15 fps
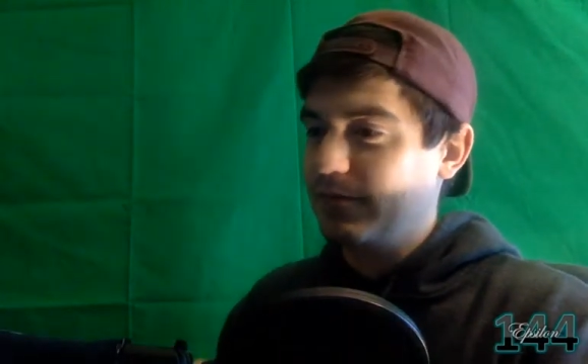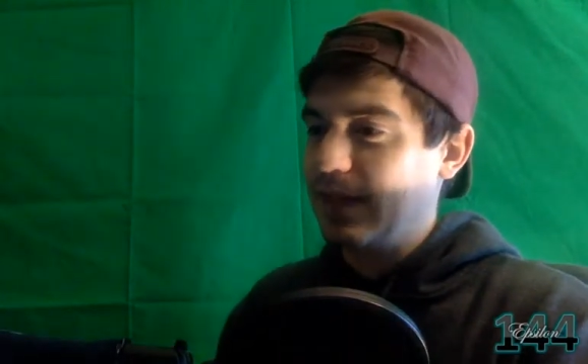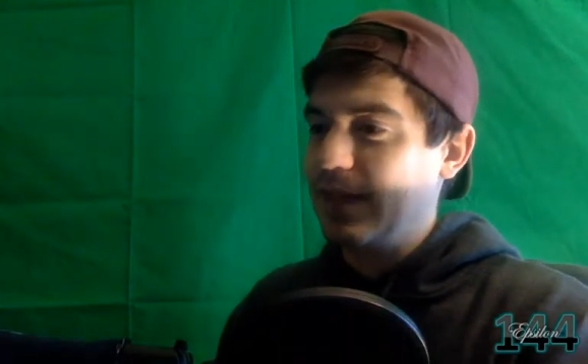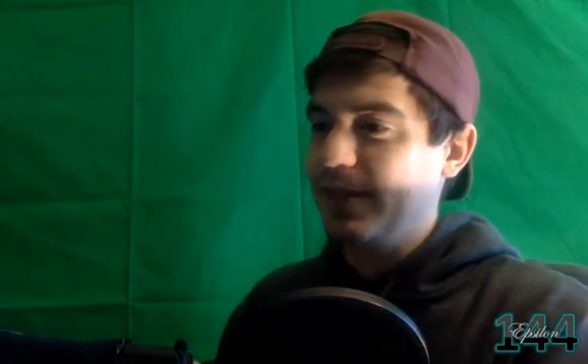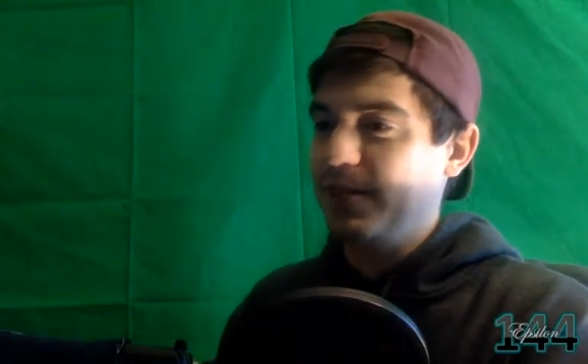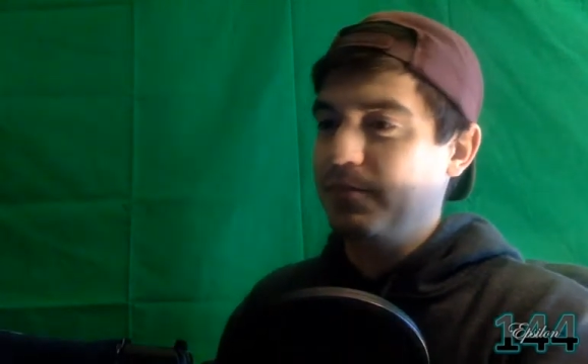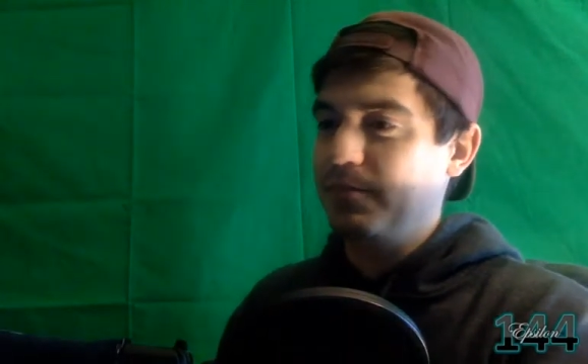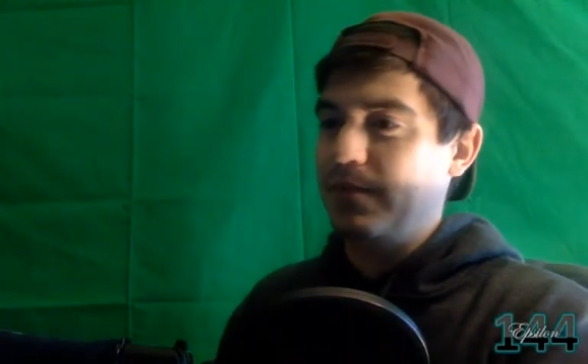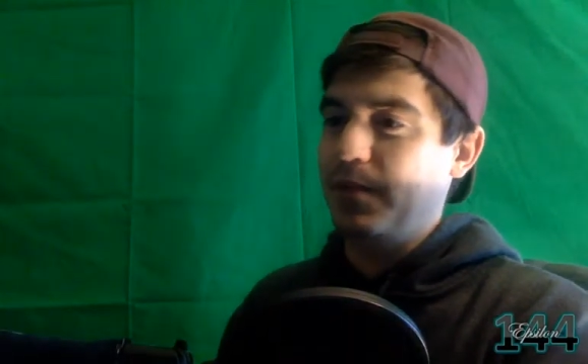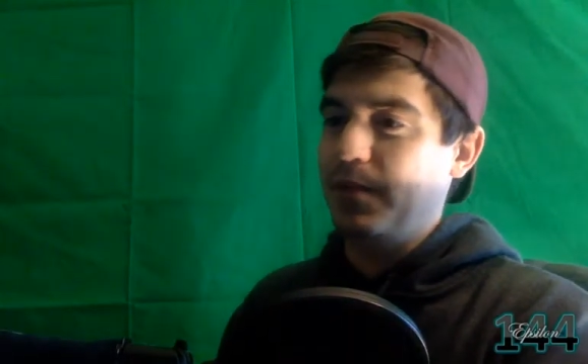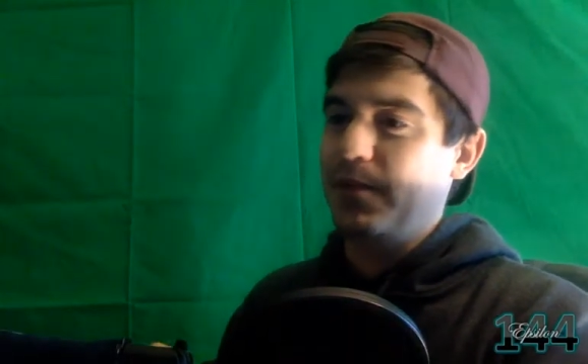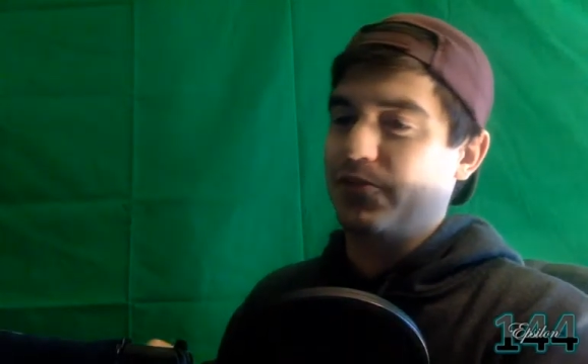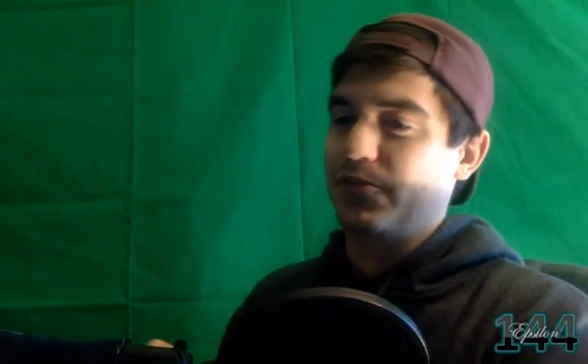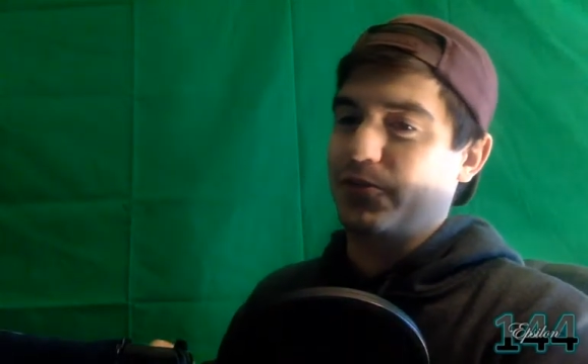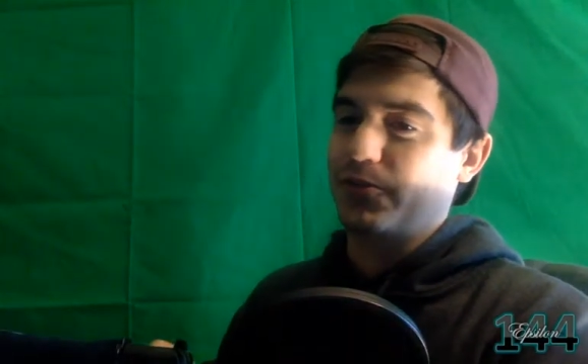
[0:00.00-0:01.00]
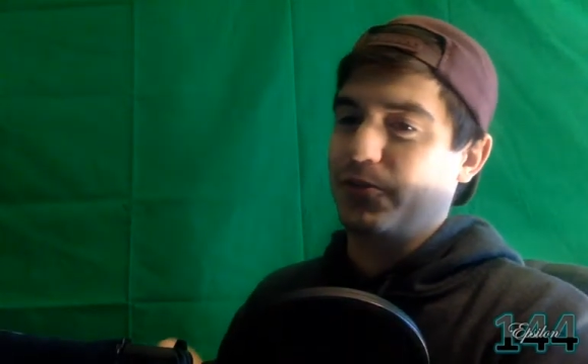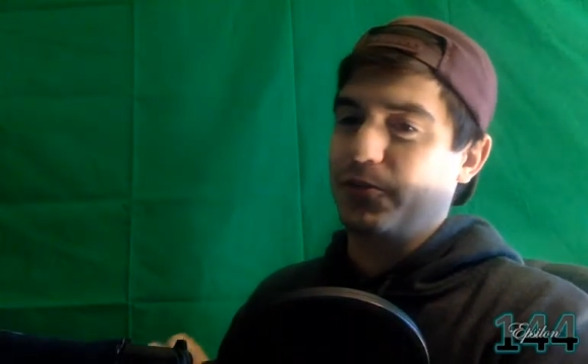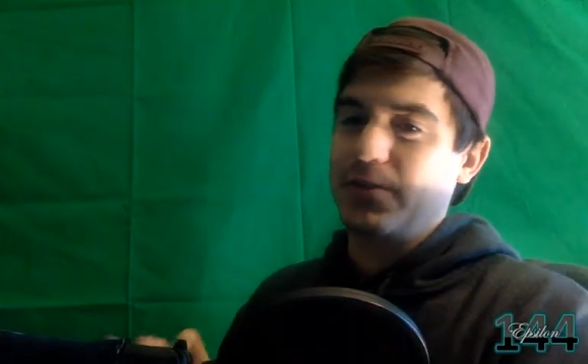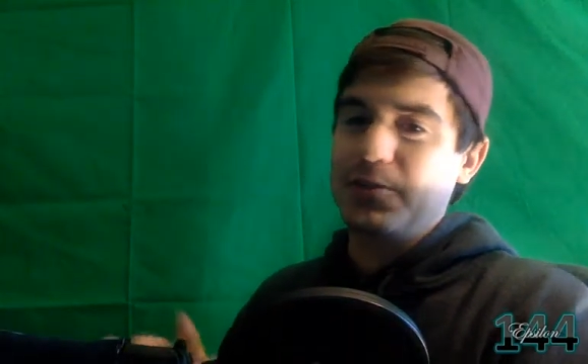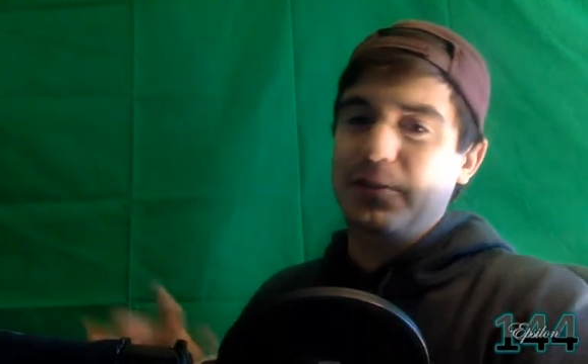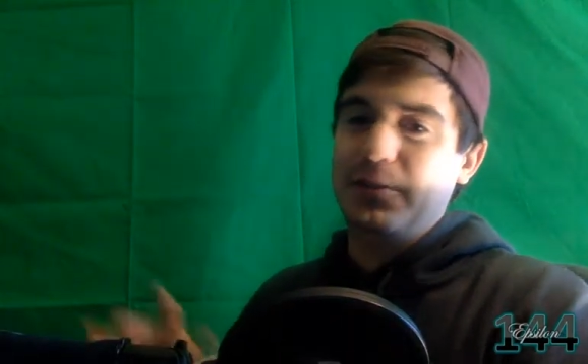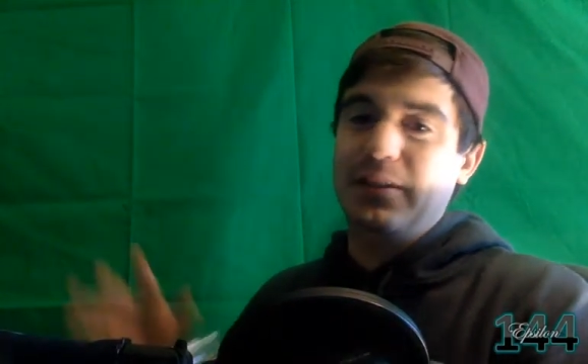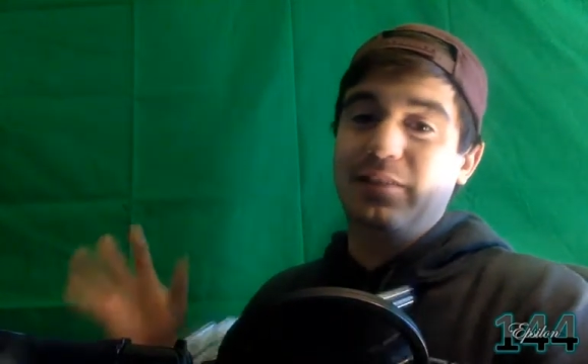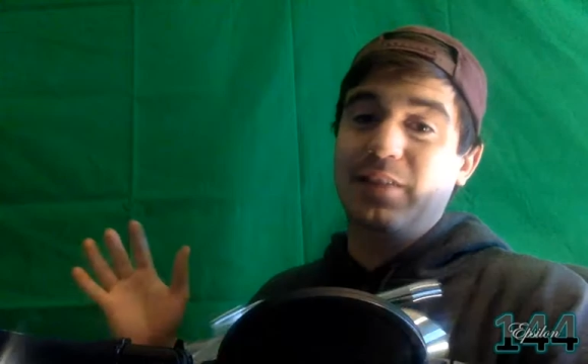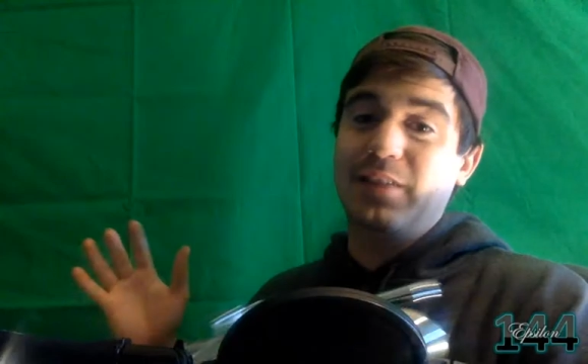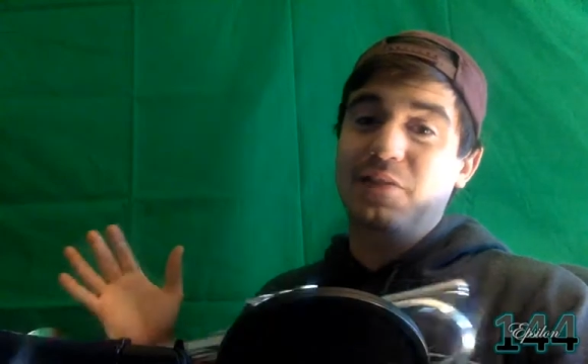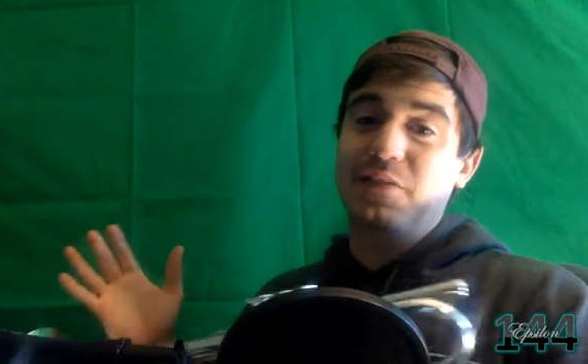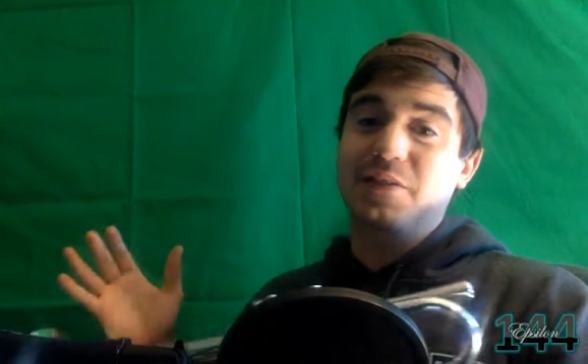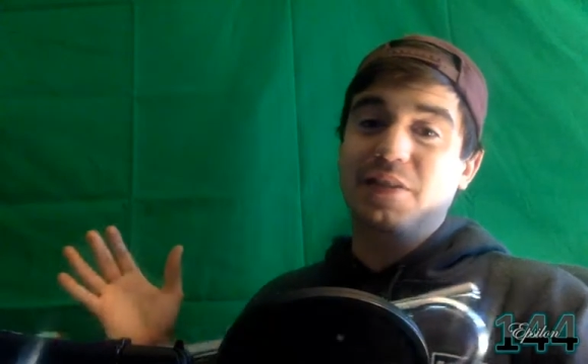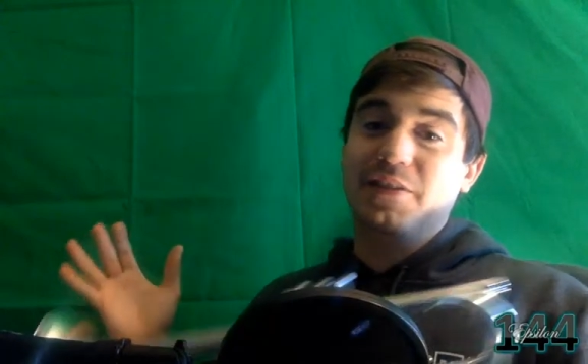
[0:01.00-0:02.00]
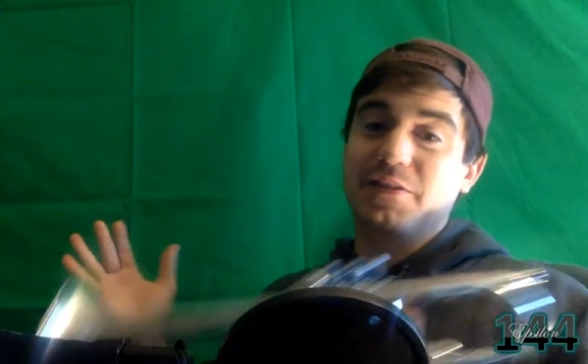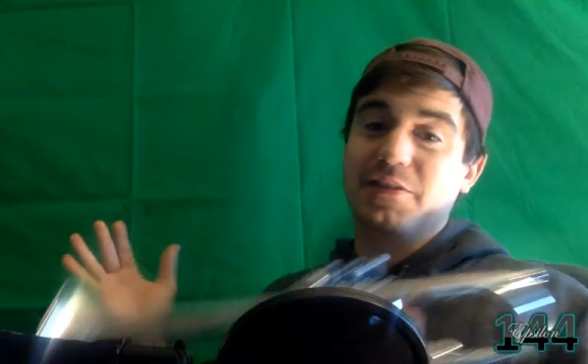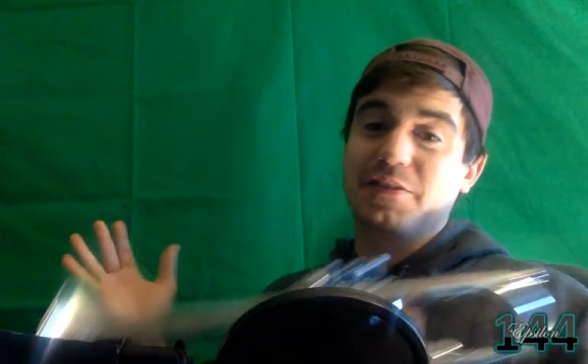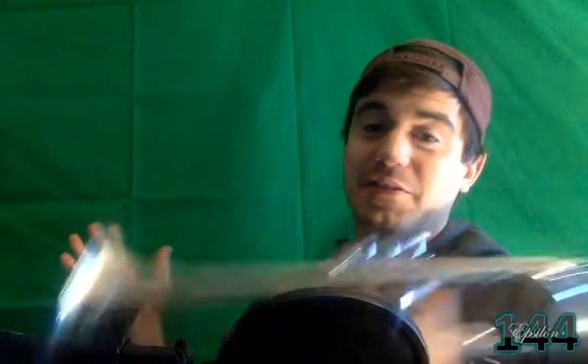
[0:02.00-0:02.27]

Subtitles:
And in elementary school, but it's been 11 years,